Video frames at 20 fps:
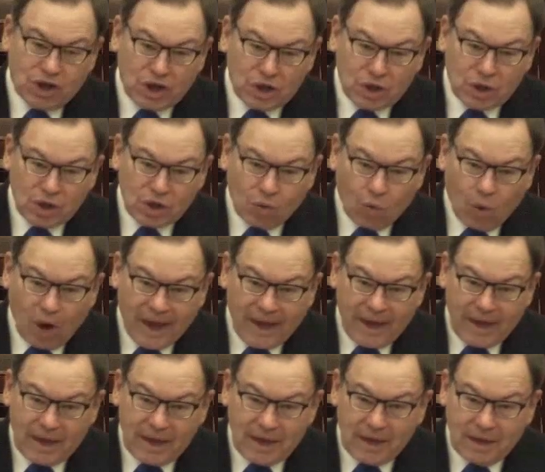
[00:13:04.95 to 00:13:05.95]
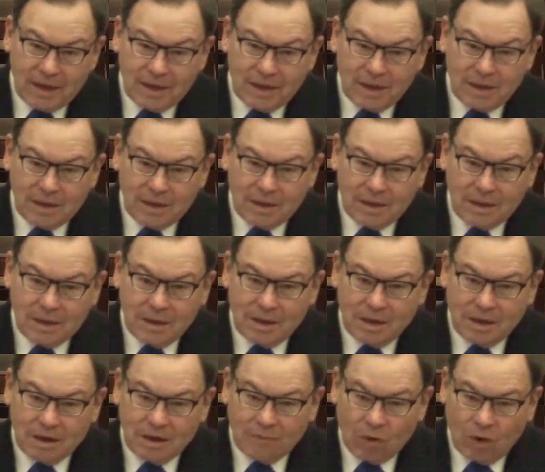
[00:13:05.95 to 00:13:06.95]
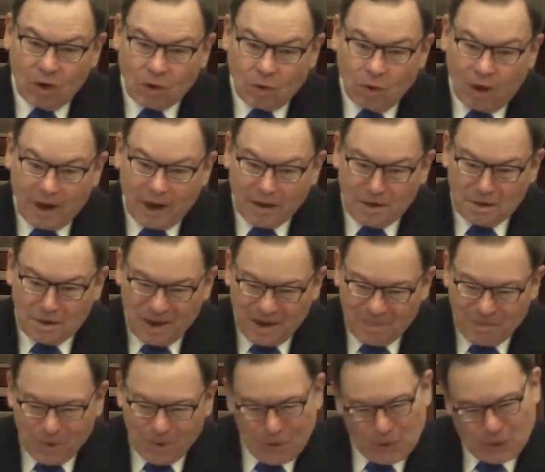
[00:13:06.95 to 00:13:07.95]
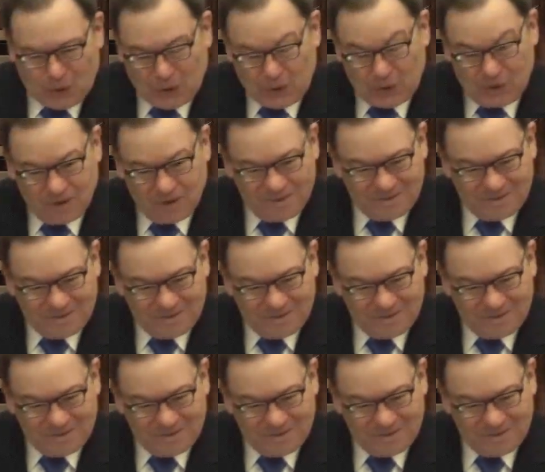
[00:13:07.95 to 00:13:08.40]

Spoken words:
hidden away in a very quiet neighborhood.